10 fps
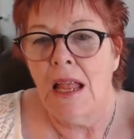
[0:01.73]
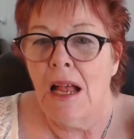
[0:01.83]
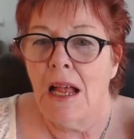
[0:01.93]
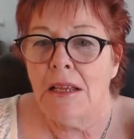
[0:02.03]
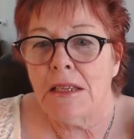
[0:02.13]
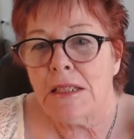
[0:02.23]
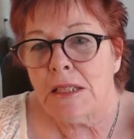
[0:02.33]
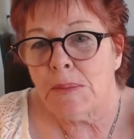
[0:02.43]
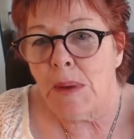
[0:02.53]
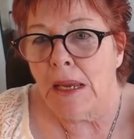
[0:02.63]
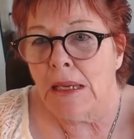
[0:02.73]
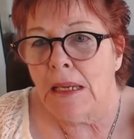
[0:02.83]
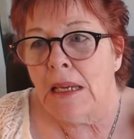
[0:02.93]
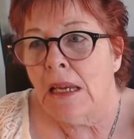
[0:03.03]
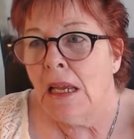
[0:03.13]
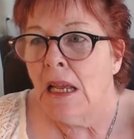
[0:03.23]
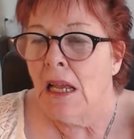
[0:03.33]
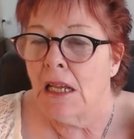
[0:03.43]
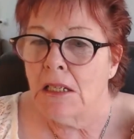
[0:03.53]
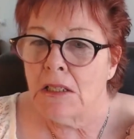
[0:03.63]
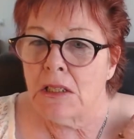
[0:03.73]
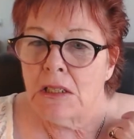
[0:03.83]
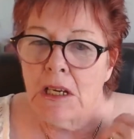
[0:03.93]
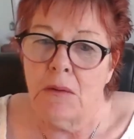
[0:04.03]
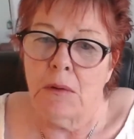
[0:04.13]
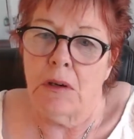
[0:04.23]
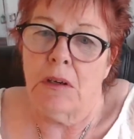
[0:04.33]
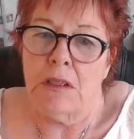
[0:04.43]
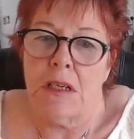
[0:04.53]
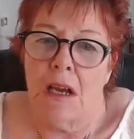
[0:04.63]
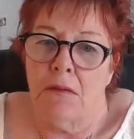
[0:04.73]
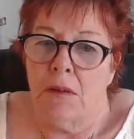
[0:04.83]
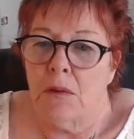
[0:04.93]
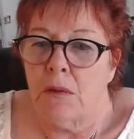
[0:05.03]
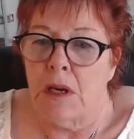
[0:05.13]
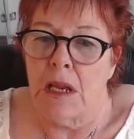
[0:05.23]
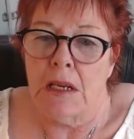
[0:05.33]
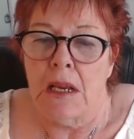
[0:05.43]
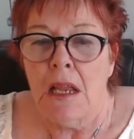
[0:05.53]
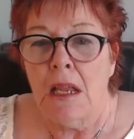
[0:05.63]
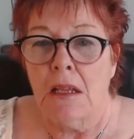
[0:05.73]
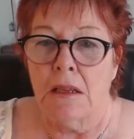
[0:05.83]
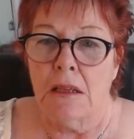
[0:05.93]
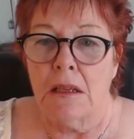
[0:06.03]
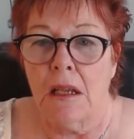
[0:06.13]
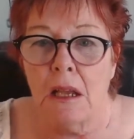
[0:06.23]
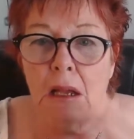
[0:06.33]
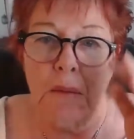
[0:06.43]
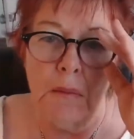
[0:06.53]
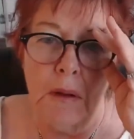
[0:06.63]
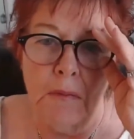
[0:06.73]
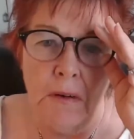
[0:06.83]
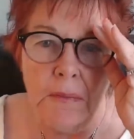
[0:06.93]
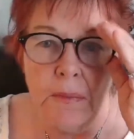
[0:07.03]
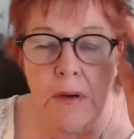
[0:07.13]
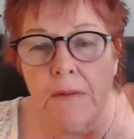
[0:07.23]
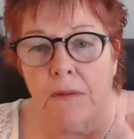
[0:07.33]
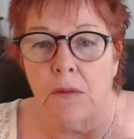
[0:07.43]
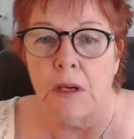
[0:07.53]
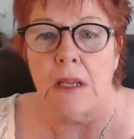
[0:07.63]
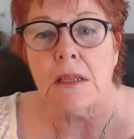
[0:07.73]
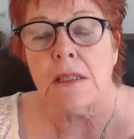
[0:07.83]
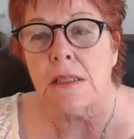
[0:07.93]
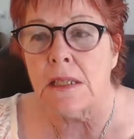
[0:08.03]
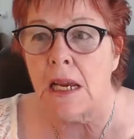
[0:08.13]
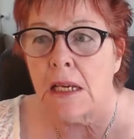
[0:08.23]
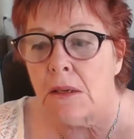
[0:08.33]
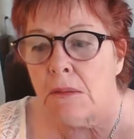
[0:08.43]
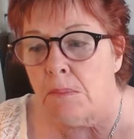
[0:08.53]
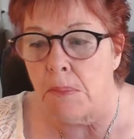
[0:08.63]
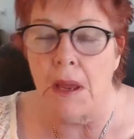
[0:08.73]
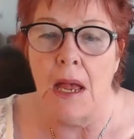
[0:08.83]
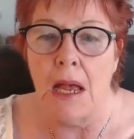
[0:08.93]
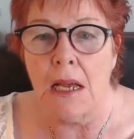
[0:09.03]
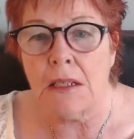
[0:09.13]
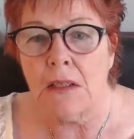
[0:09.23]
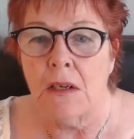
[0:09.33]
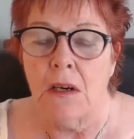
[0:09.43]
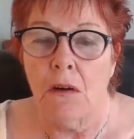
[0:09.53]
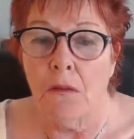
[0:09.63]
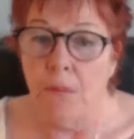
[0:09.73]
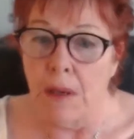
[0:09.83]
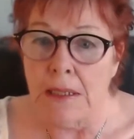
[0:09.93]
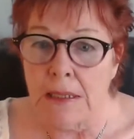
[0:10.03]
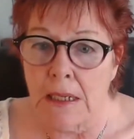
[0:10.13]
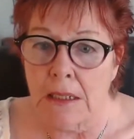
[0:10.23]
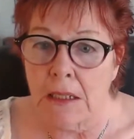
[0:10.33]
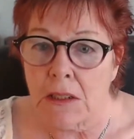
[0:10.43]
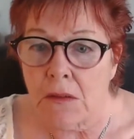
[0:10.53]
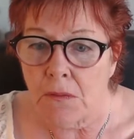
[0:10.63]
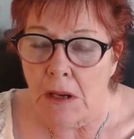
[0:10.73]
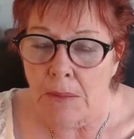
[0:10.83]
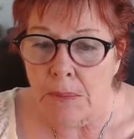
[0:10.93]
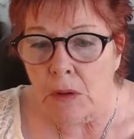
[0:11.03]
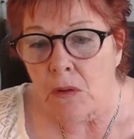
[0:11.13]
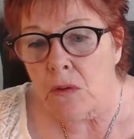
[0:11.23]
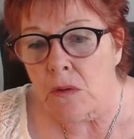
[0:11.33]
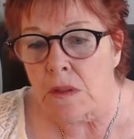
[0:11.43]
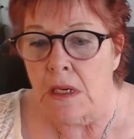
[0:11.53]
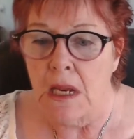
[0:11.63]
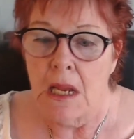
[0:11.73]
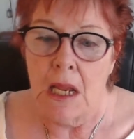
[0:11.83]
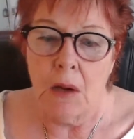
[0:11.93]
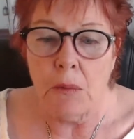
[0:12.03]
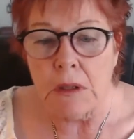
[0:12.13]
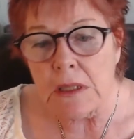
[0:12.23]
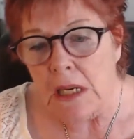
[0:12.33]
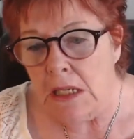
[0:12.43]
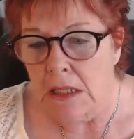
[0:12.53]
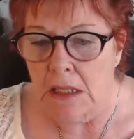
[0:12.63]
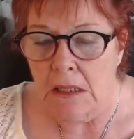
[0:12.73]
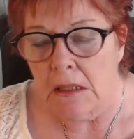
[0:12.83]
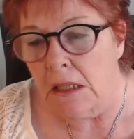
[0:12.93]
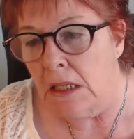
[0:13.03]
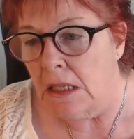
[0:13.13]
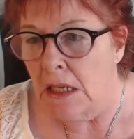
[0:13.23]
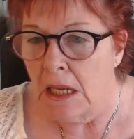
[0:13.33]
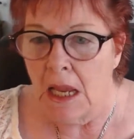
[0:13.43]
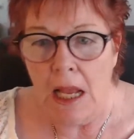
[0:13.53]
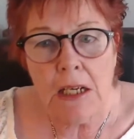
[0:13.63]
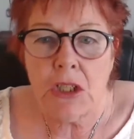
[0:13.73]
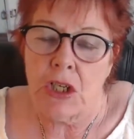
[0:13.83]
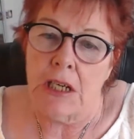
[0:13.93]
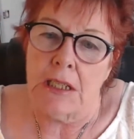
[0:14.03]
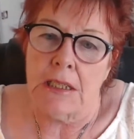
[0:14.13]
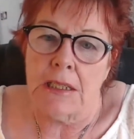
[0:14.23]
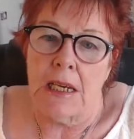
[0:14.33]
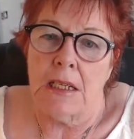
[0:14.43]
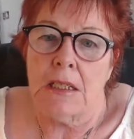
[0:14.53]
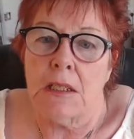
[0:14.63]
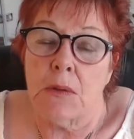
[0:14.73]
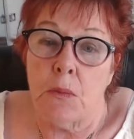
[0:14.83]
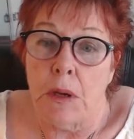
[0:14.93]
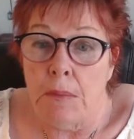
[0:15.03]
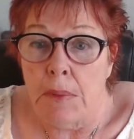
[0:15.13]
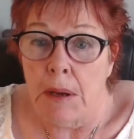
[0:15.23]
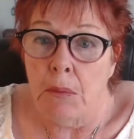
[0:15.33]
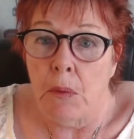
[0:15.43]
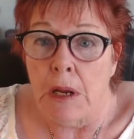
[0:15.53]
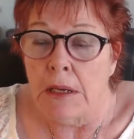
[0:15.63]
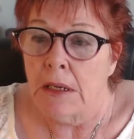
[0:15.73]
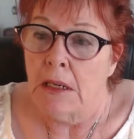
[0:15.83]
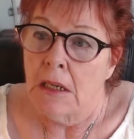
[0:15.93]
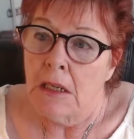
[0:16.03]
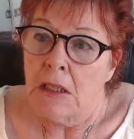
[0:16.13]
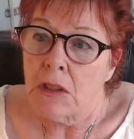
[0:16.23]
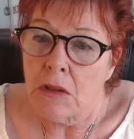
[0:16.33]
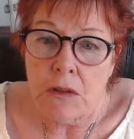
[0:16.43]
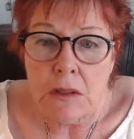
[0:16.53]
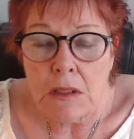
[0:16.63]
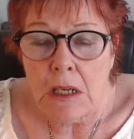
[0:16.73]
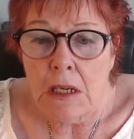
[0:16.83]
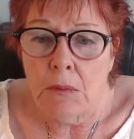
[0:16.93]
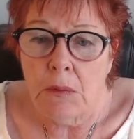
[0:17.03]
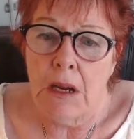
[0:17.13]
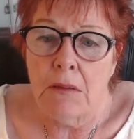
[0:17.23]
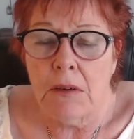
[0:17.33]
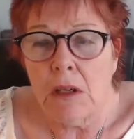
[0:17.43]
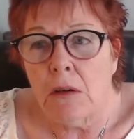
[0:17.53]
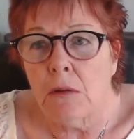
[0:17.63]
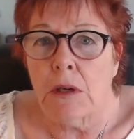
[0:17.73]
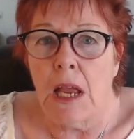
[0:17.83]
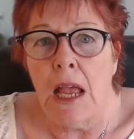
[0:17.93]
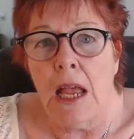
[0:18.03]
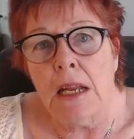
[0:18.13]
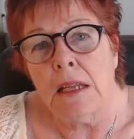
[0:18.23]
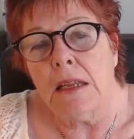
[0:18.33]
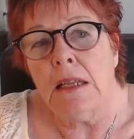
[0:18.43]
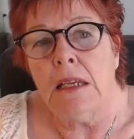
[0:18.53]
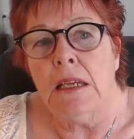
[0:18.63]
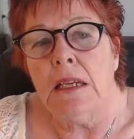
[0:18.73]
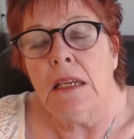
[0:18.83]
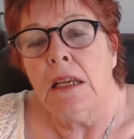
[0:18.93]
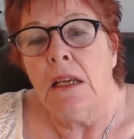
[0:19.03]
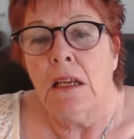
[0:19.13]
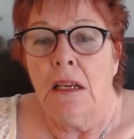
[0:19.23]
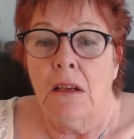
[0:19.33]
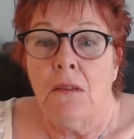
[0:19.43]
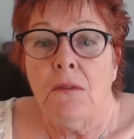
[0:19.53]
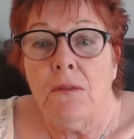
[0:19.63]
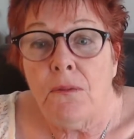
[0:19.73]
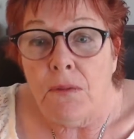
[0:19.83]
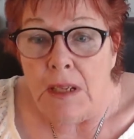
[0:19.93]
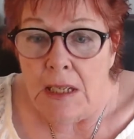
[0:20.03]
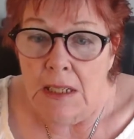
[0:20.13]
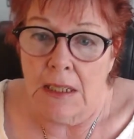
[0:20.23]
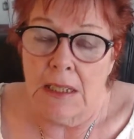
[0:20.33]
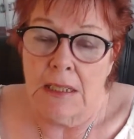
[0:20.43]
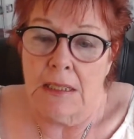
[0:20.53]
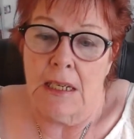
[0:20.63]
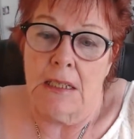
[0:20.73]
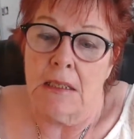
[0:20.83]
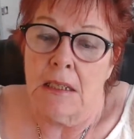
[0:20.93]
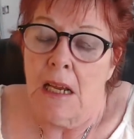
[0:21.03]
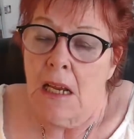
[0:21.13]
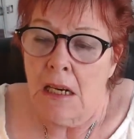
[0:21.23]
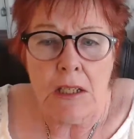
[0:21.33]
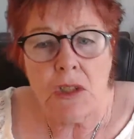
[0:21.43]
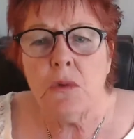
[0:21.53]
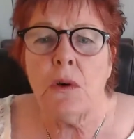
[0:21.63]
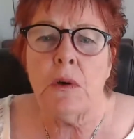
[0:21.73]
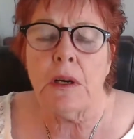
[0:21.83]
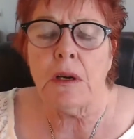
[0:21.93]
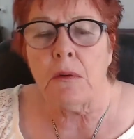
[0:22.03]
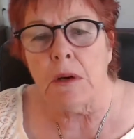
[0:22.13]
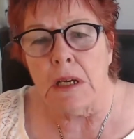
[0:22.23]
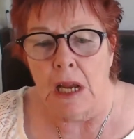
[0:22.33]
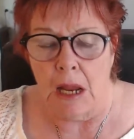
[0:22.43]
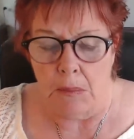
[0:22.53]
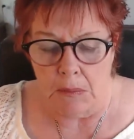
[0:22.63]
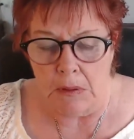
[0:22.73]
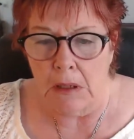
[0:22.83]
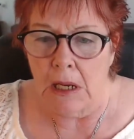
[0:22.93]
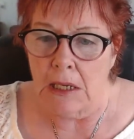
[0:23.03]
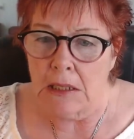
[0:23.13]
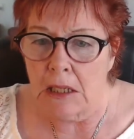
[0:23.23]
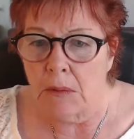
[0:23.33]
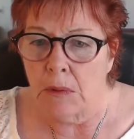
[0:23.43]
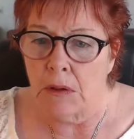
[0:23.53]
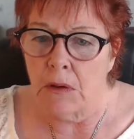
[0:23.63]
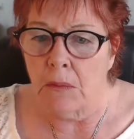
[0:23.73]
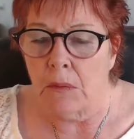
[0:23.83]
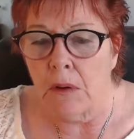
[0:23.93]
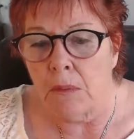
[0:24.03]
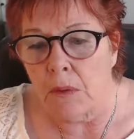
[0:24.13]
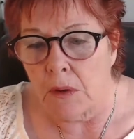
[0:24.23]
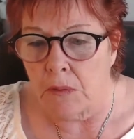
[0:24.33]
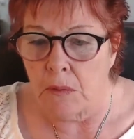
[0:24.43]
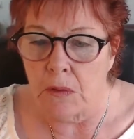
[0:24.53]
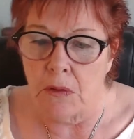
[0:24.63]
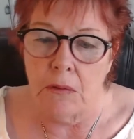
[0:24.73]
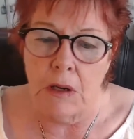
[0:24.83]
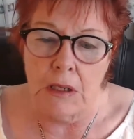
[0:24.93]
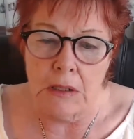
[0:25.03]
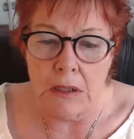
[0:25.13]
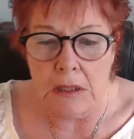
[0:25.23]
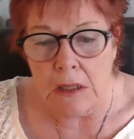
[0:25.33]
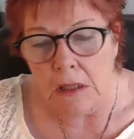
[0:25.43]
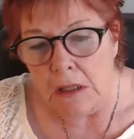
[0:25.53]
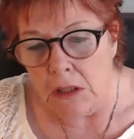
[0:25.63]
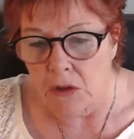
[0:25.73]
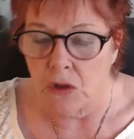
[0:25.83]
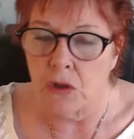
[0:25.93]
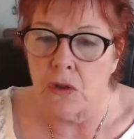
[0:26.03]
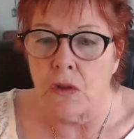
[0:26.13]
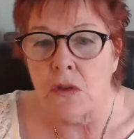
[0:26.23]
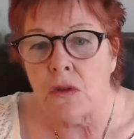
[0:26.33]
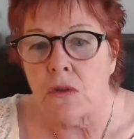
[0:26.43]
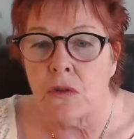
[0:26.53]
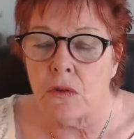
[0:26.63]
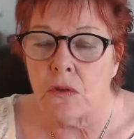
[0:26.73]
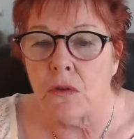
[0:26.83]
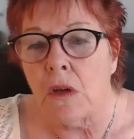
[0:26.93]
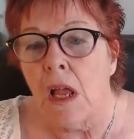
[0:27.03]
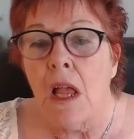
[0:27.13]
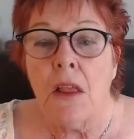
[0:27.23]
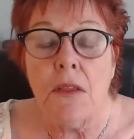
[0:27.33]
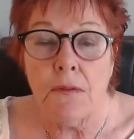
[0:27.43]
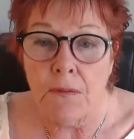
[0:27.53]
Hi, this is Maggie, and today we're going to have a look at a very brief look at the second part of my psychic development course, and we're taking the energetic centers one by one. So today we're having a look at the feeling centers. Let's do a quick recap. Last time I worked with you, I introduced you to the